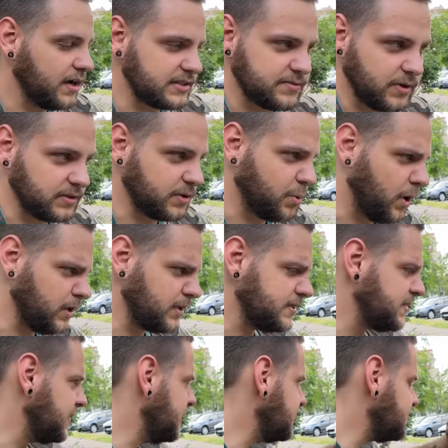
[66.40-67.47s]
asphalt
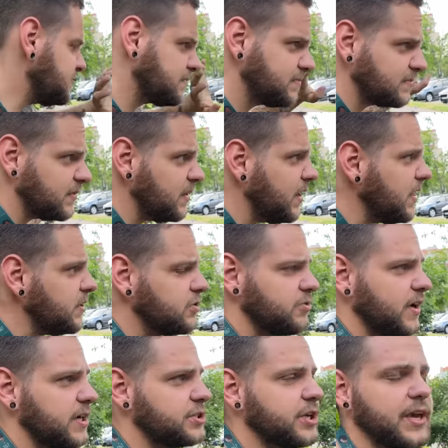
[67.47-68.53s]
quality,
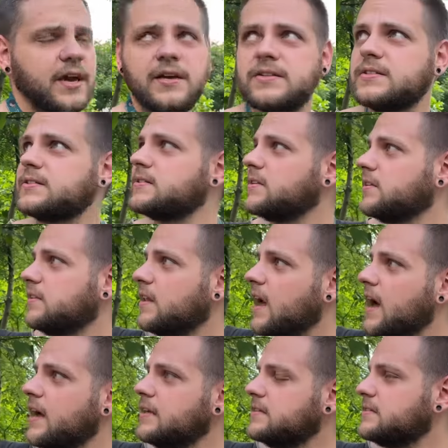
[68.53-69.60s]
trash cans,
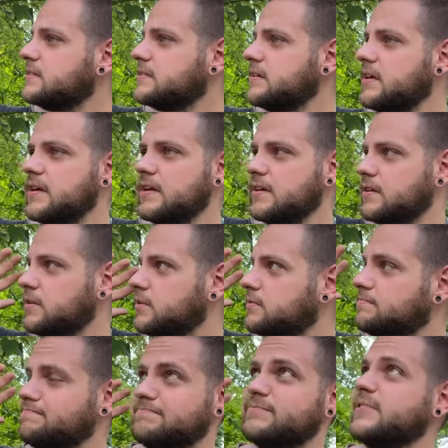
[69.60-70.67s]
lights, uh,
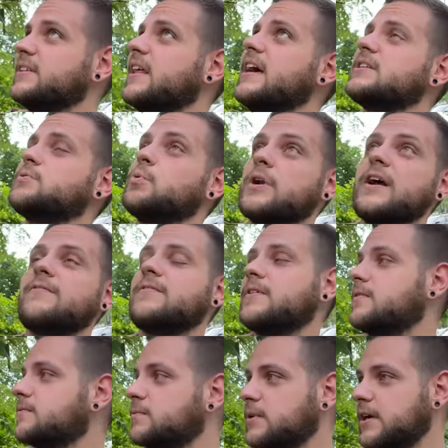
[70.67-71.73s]
glass, whatever,
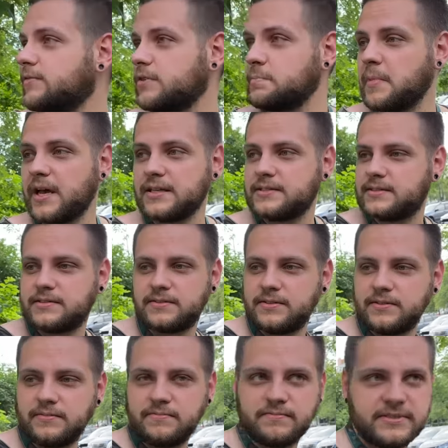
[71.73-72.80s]
yeah. whatever mess
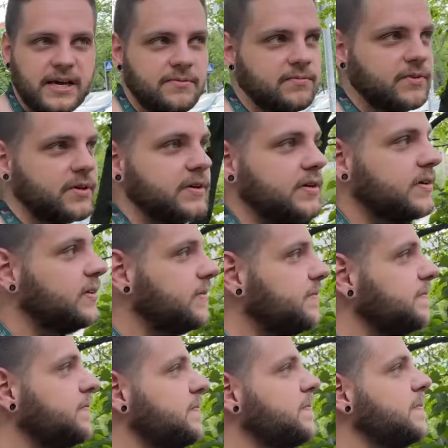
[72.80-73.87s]
somewhere. how
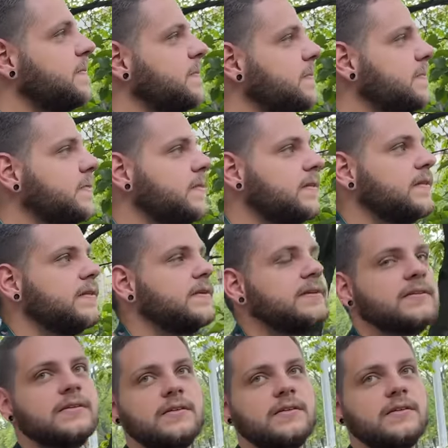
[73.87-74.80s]
long did it take, like, from